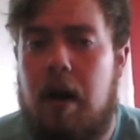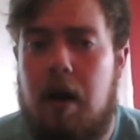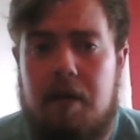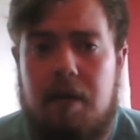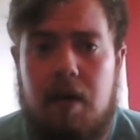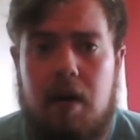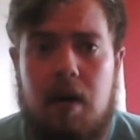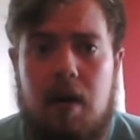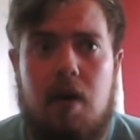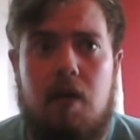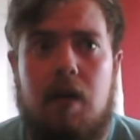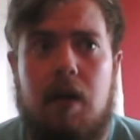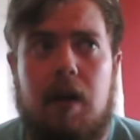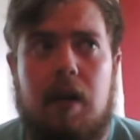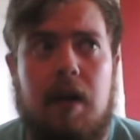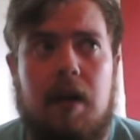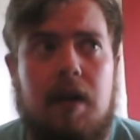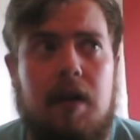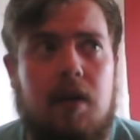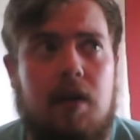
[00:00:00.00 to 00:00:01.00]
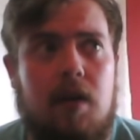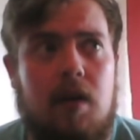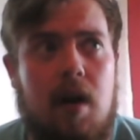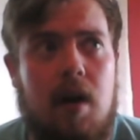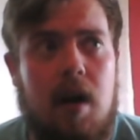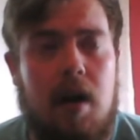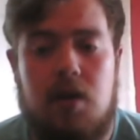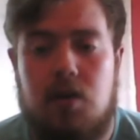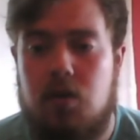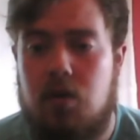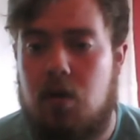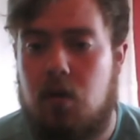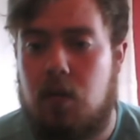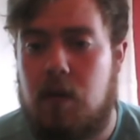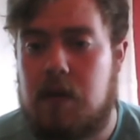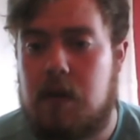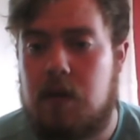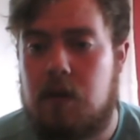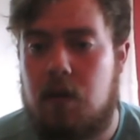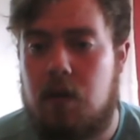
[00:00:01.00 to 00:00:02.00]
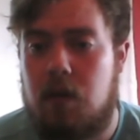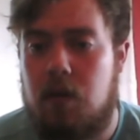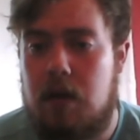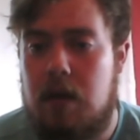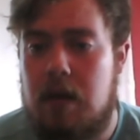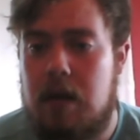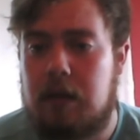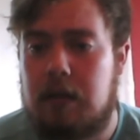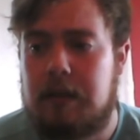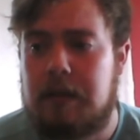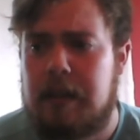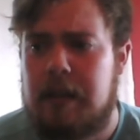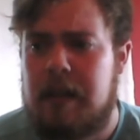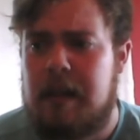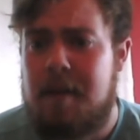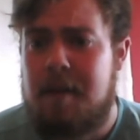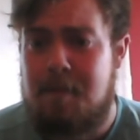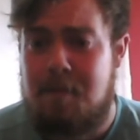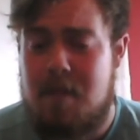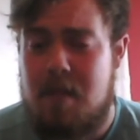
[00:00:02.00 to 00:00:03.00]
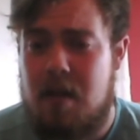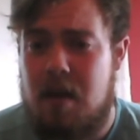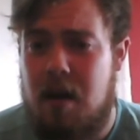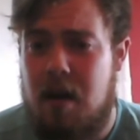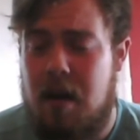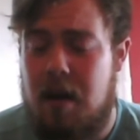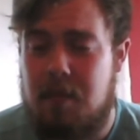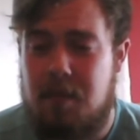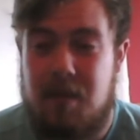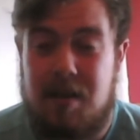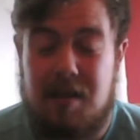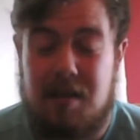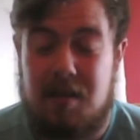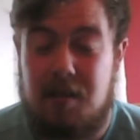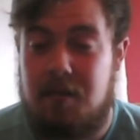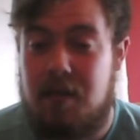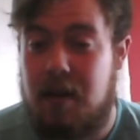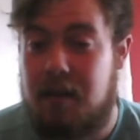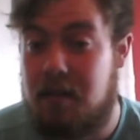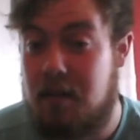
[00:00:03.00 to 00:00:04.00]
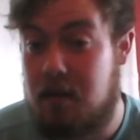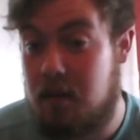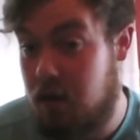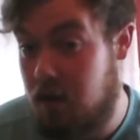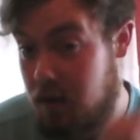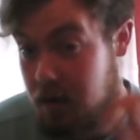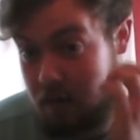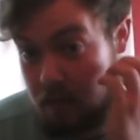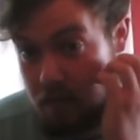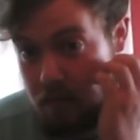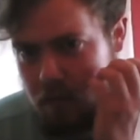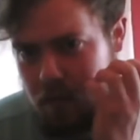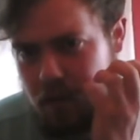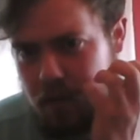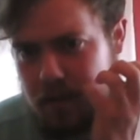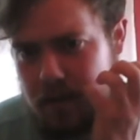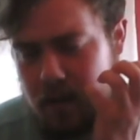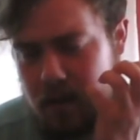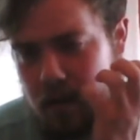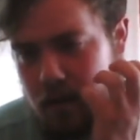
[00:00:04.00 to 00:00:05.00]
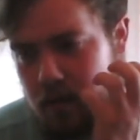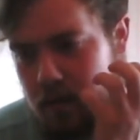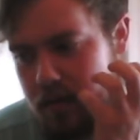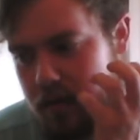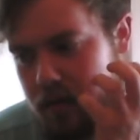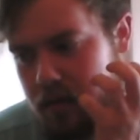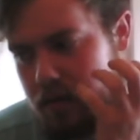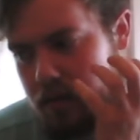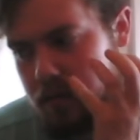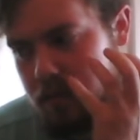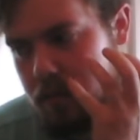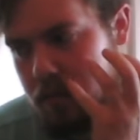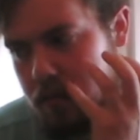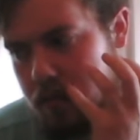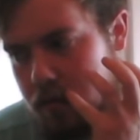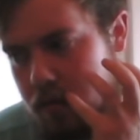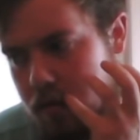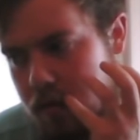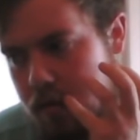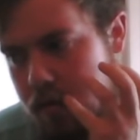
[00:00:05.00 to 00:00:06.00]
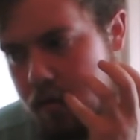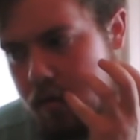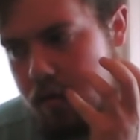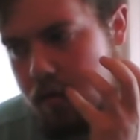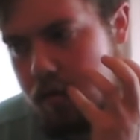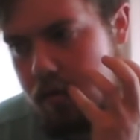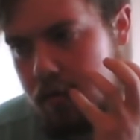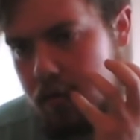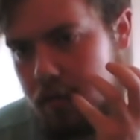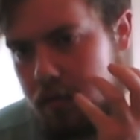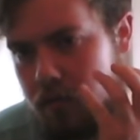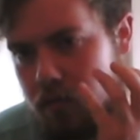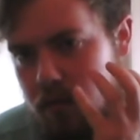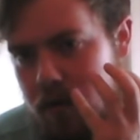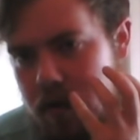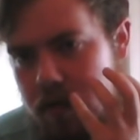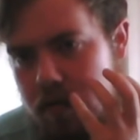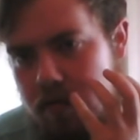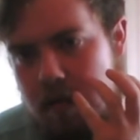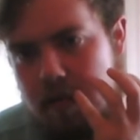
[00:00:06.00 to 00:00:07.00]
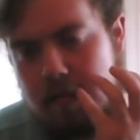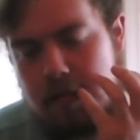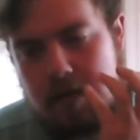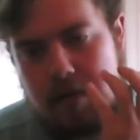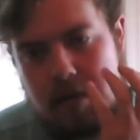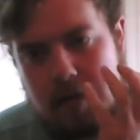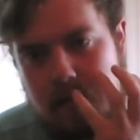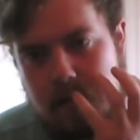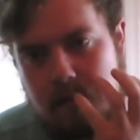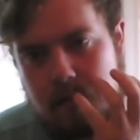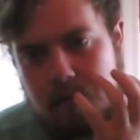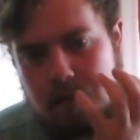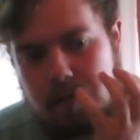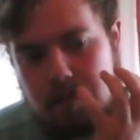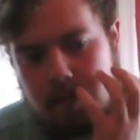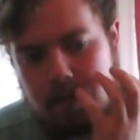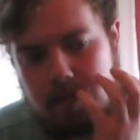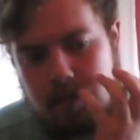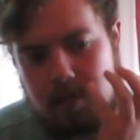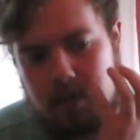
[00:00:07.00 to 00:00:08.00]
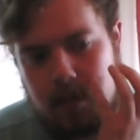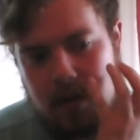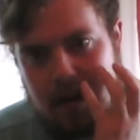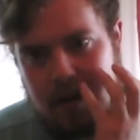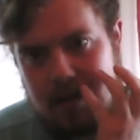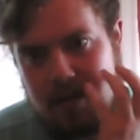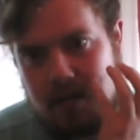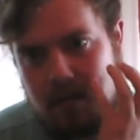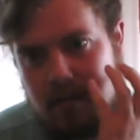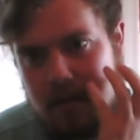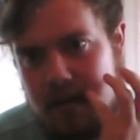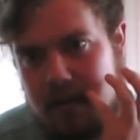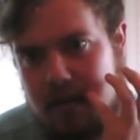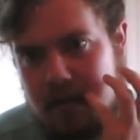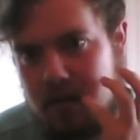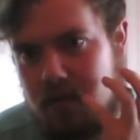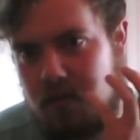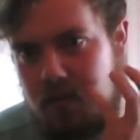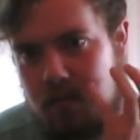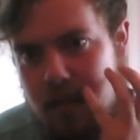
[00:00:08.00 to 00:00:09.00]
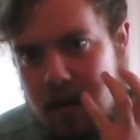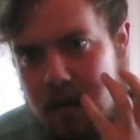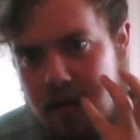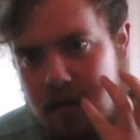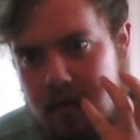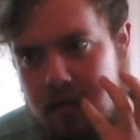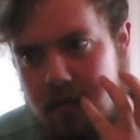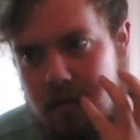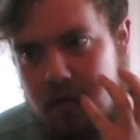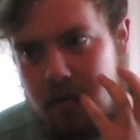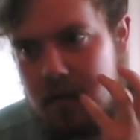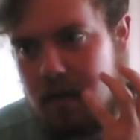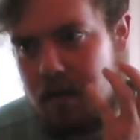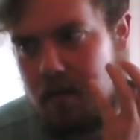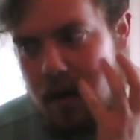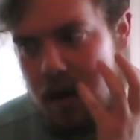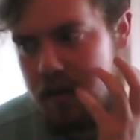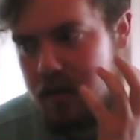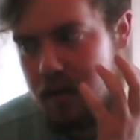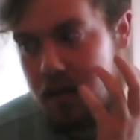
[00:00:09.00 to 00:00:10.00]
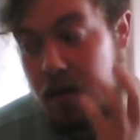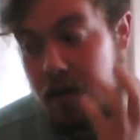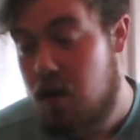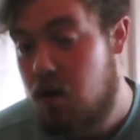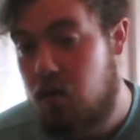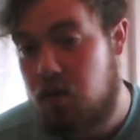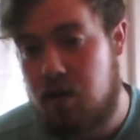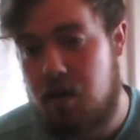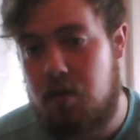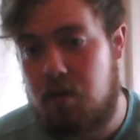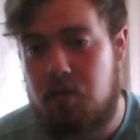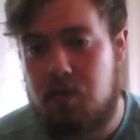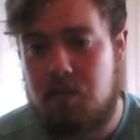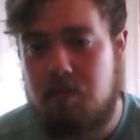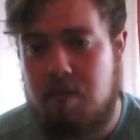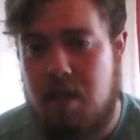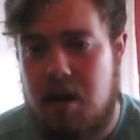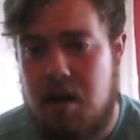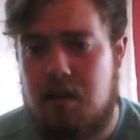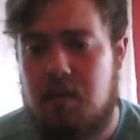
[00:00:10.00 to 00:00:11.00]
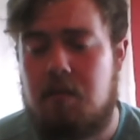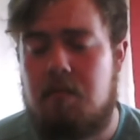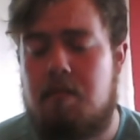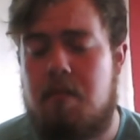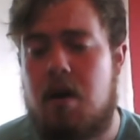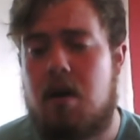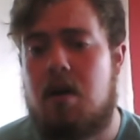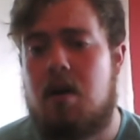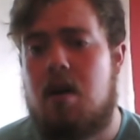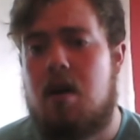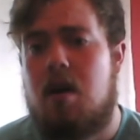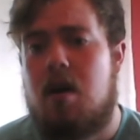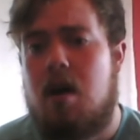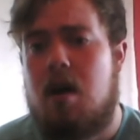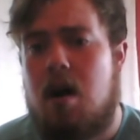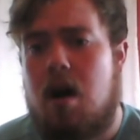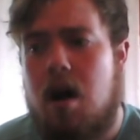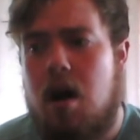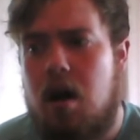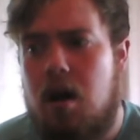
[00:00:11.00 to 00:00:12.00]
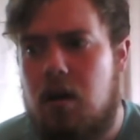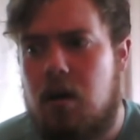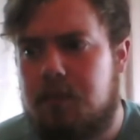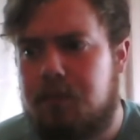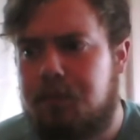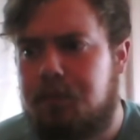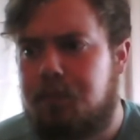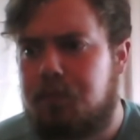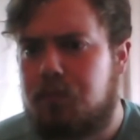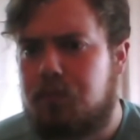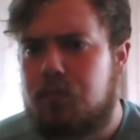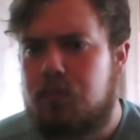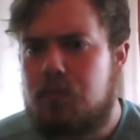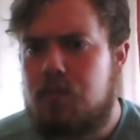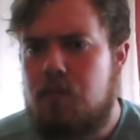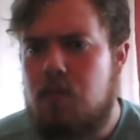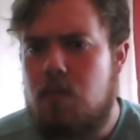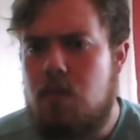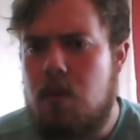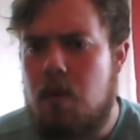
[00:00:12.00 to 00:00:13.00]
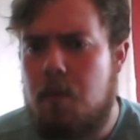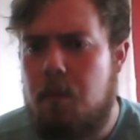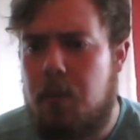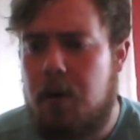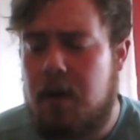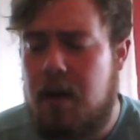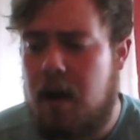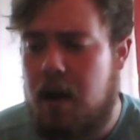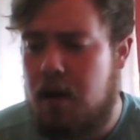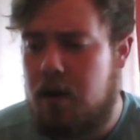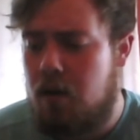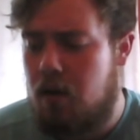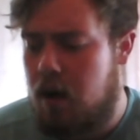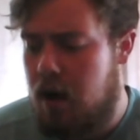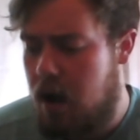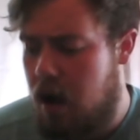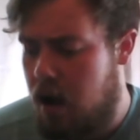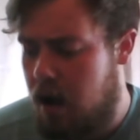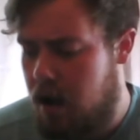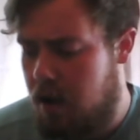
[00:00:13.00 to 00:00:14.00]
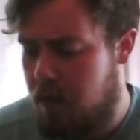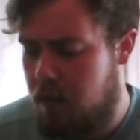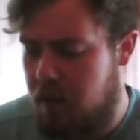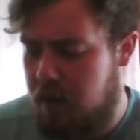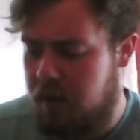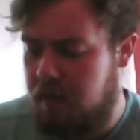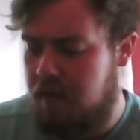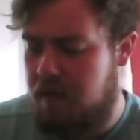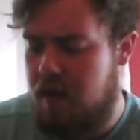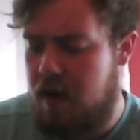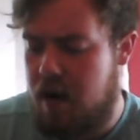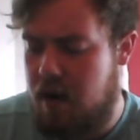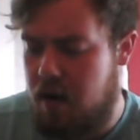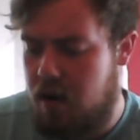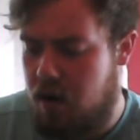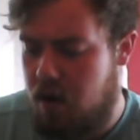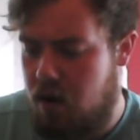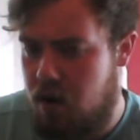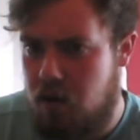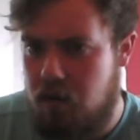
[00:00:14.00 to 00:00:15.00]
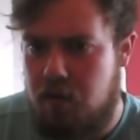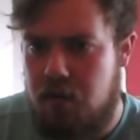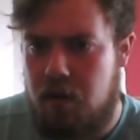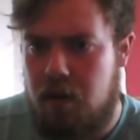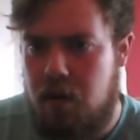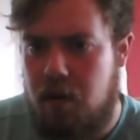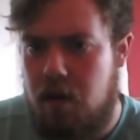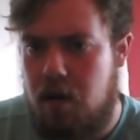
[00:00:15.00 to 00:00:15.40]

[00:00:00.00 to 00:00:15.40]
Kai fan. I really like her. I enjoyed it when she turned heel. I mean, the fact that her and, what was it? It was Rhea Ripley and Candice LeRae still managed to win the match, which I thought was mental. But yeah, no, I am a big fan of